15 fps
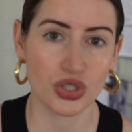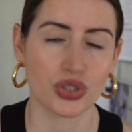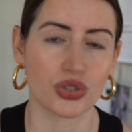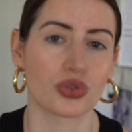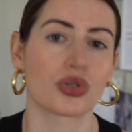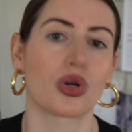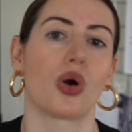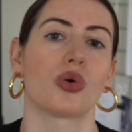
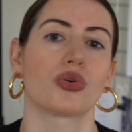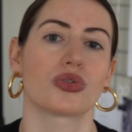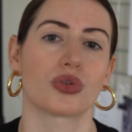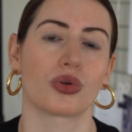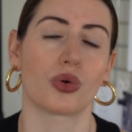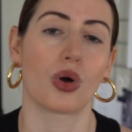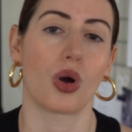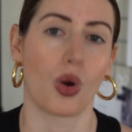should
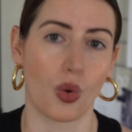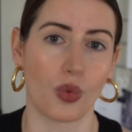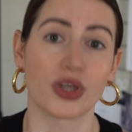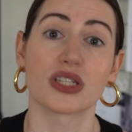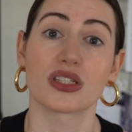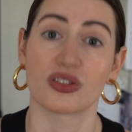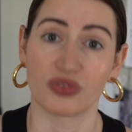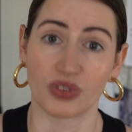also
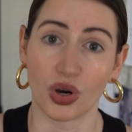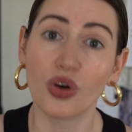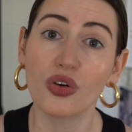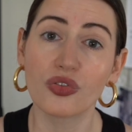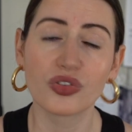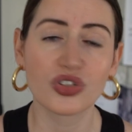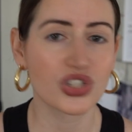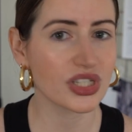always
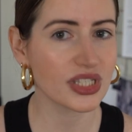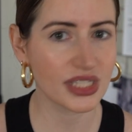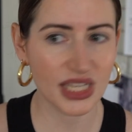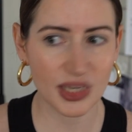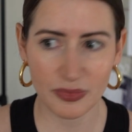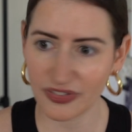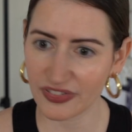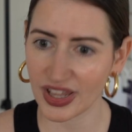evolve. Just keep
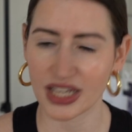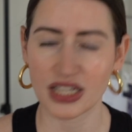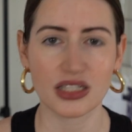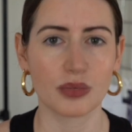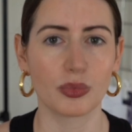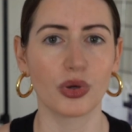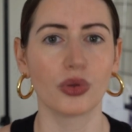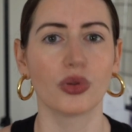
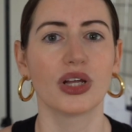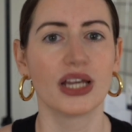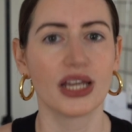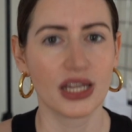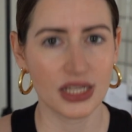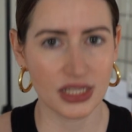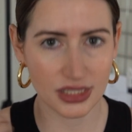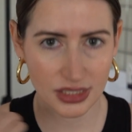flexible,
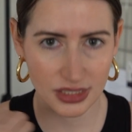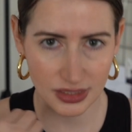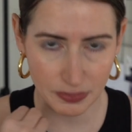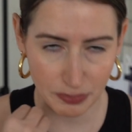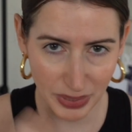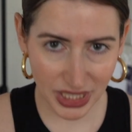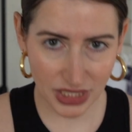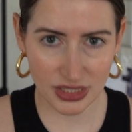
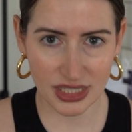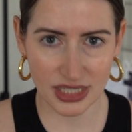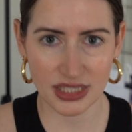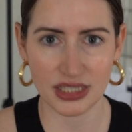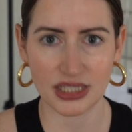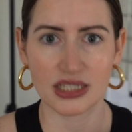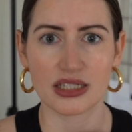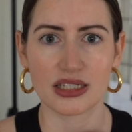be
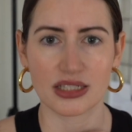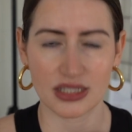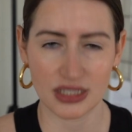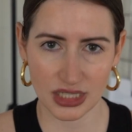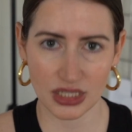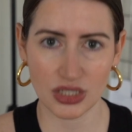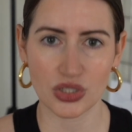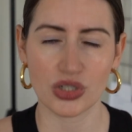consistent,
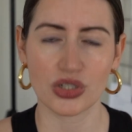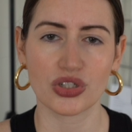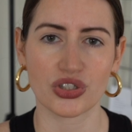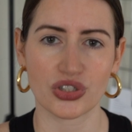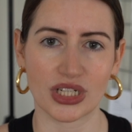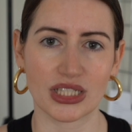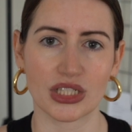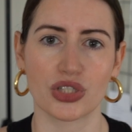stick to your
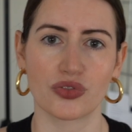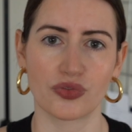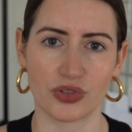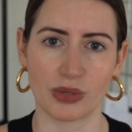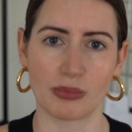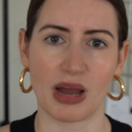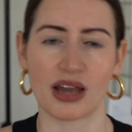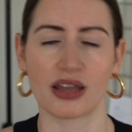strategy for a
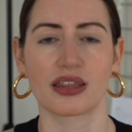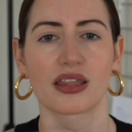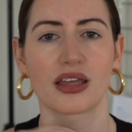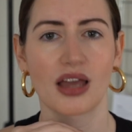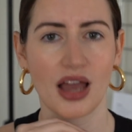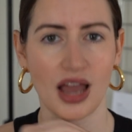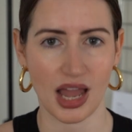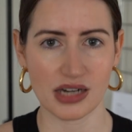month,
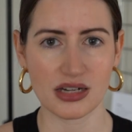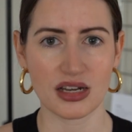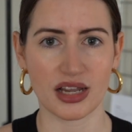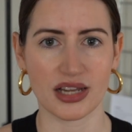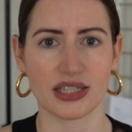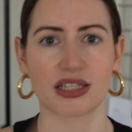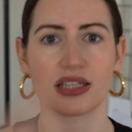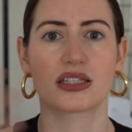
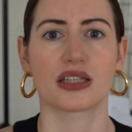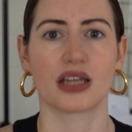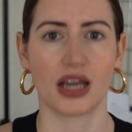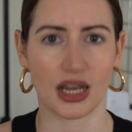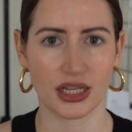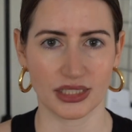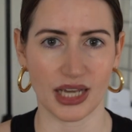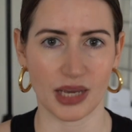analyze it,
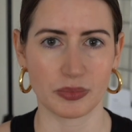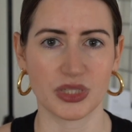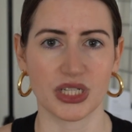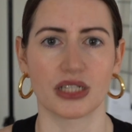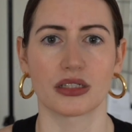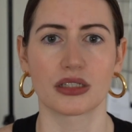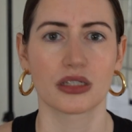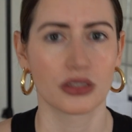adapt
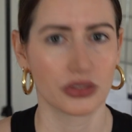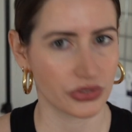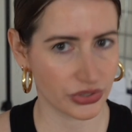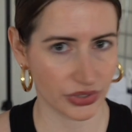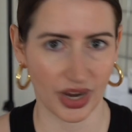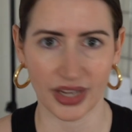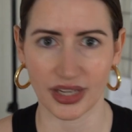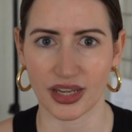it,
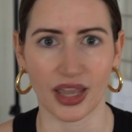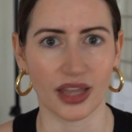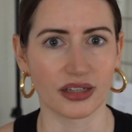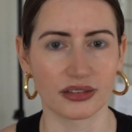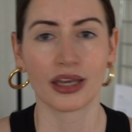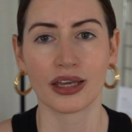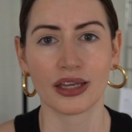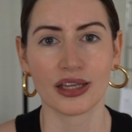try again.
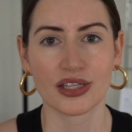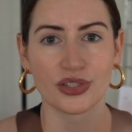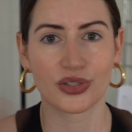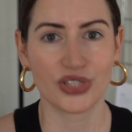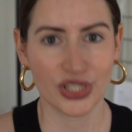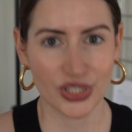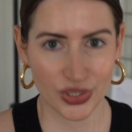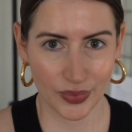So
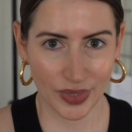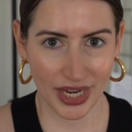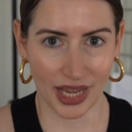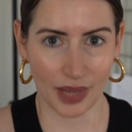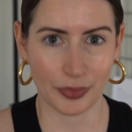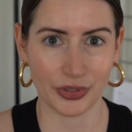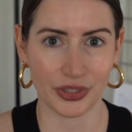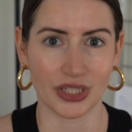just to recap,
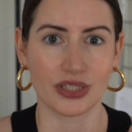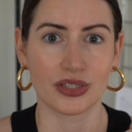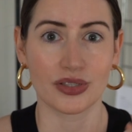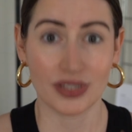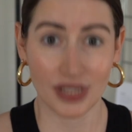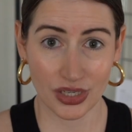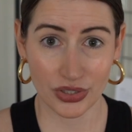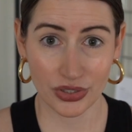you need to
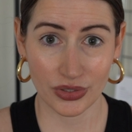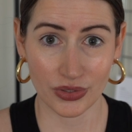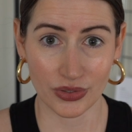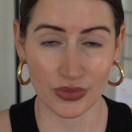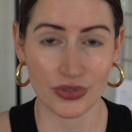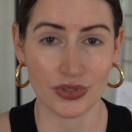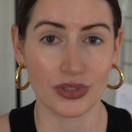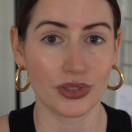set your
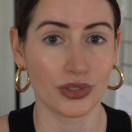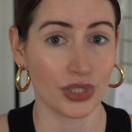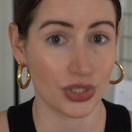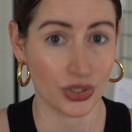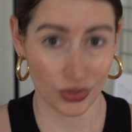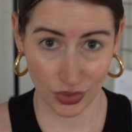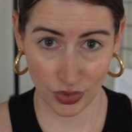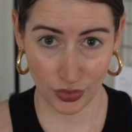goals, you need to
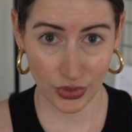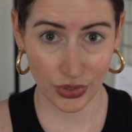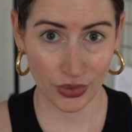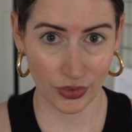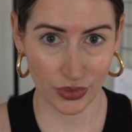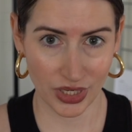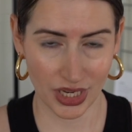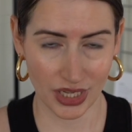know your
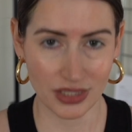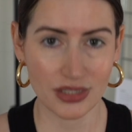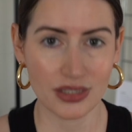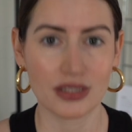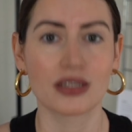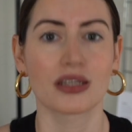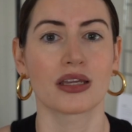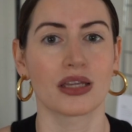
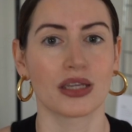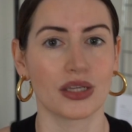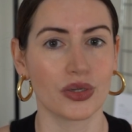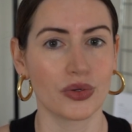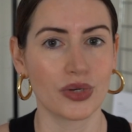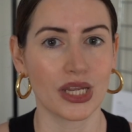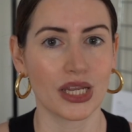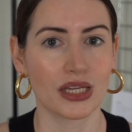audience, you
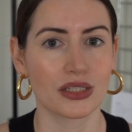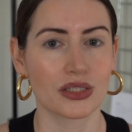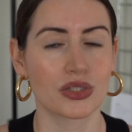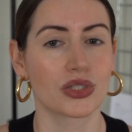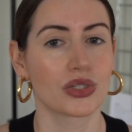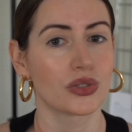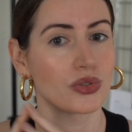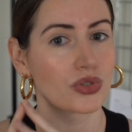need
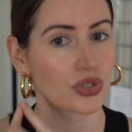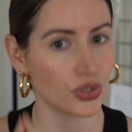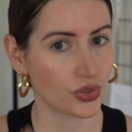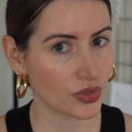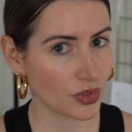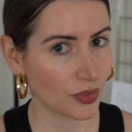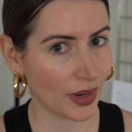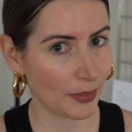to choose the
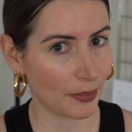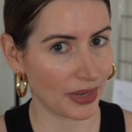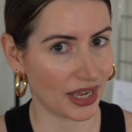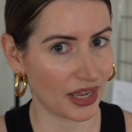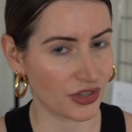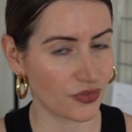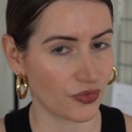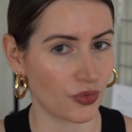right
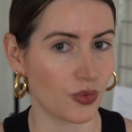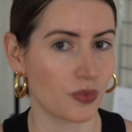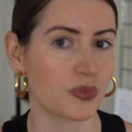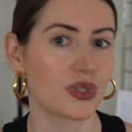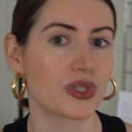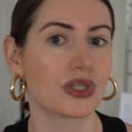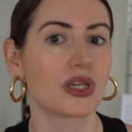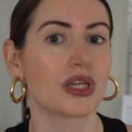
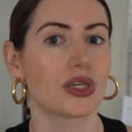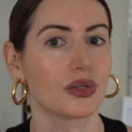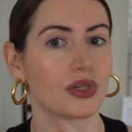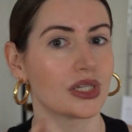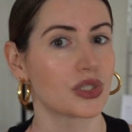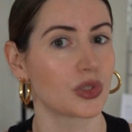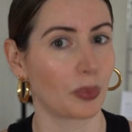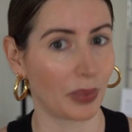platforms, you need
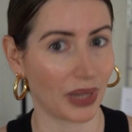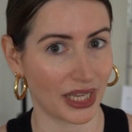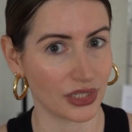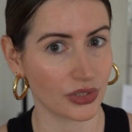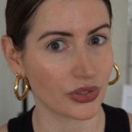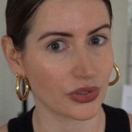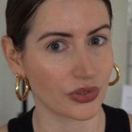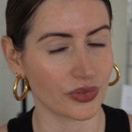to plan your
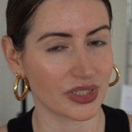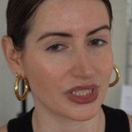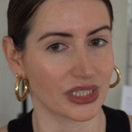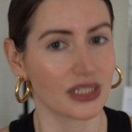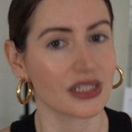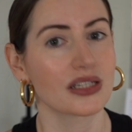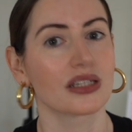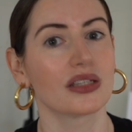
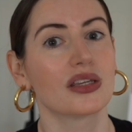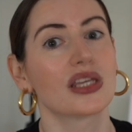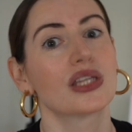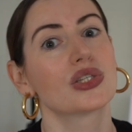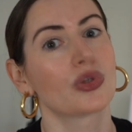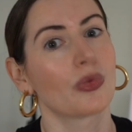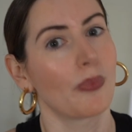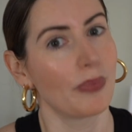content, you need to
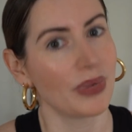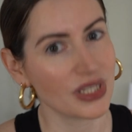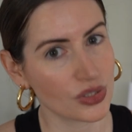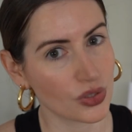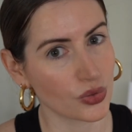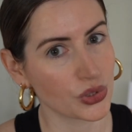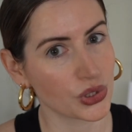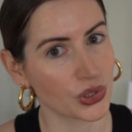be
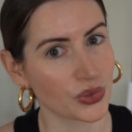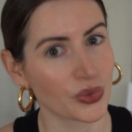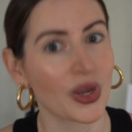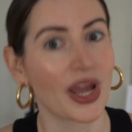social